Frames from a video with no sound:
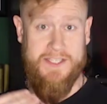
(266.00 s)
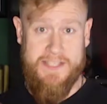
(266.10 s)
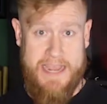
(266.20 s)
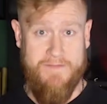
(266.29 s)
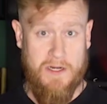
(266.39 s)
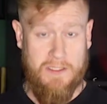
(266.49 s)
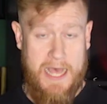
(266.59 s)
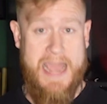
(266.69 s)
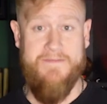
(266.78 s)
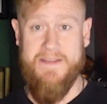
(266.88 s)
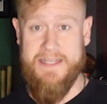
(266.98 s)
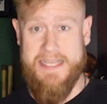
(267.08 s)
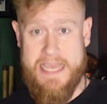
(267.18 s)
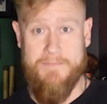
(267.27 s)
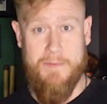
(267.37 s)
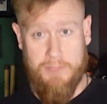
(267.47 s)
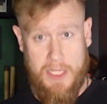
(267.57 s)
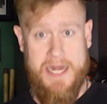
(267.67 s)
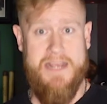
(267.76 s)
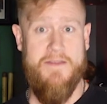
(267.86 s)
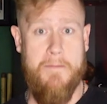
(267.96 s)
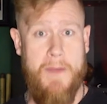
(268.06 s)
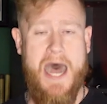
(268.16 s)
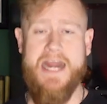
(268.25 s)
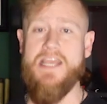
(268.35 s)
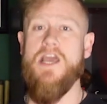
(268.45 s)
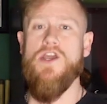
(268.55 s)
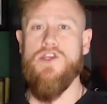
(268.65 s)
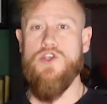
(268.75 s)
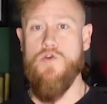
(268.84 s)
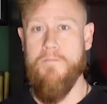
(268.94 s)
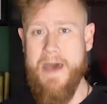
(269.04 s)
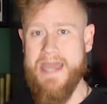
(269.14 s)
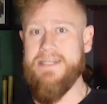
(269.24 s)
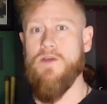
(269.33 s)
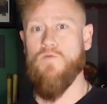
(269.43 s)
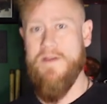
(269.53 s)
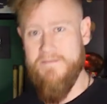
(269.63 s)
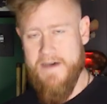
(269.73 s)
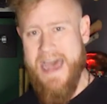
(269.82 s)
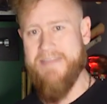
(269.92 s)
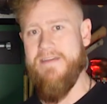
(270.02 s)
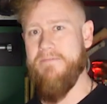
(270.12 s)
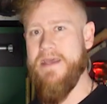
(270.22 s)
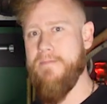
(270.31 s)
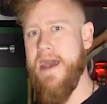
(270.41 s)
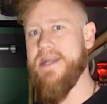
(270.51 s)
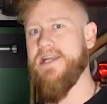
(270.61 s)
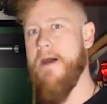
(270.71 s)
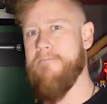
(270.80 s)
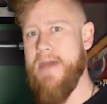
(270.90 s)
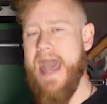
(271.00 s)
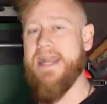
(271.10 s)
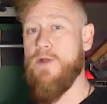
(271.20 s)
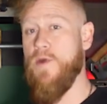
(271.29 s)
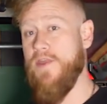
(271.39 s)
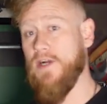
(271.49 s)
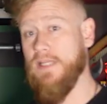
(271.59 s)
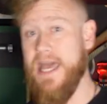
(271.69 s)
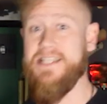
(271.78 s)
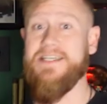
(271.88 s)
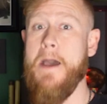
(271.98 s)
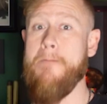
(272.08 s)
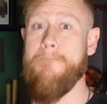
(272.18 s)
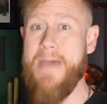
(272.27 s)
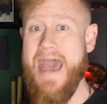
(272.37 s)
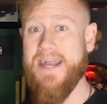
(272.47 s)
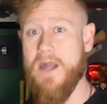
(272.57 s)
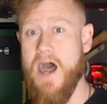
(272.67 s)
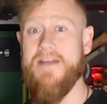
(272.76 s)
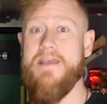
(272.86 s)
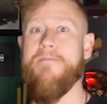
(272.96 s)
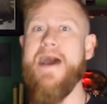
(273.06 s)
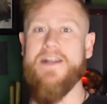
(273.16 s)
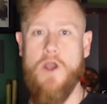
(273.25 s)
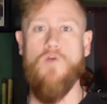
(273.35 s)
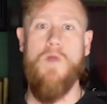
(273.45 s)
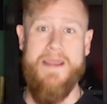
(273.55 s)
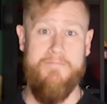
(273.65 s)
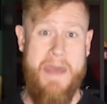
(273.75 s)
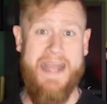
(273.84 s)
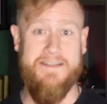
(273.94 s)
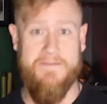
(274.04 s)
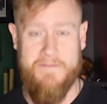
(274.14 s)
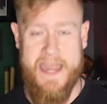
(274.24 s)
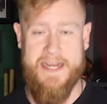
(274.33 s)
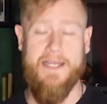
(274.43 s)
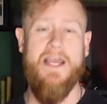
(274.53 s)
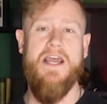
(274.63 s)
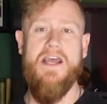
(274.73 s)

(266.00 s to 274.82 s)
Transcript: to save their life and keep blood in their body, you might revive them. They might come back, and when their lights come back on, they might go right back to fighting.